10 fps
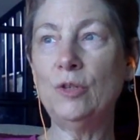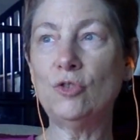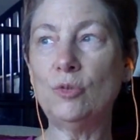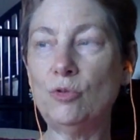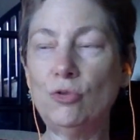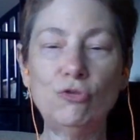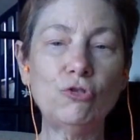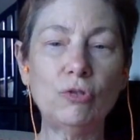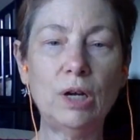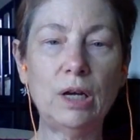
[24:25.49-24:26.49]
some
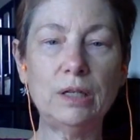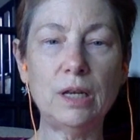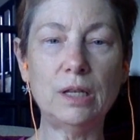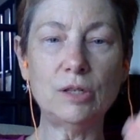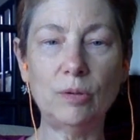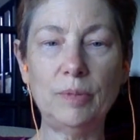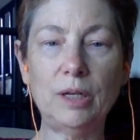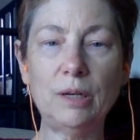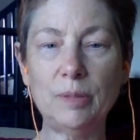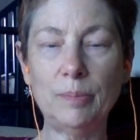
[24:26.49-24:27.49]
crucial content, so it
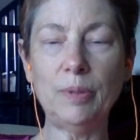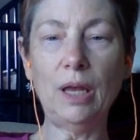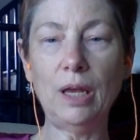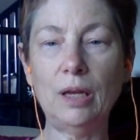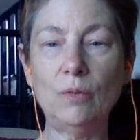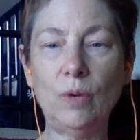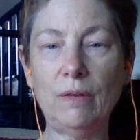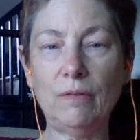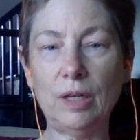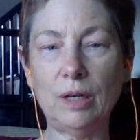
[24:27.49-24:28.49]
becomes a bit
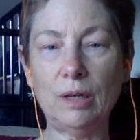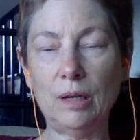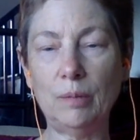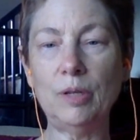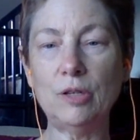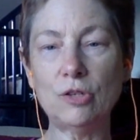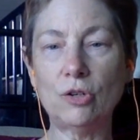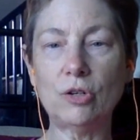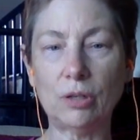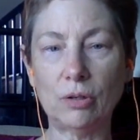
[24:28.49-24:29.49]
hand-wavy and a bit
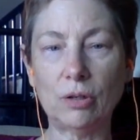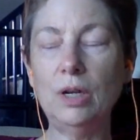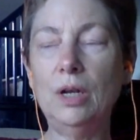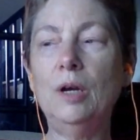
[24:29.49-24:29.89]
circular.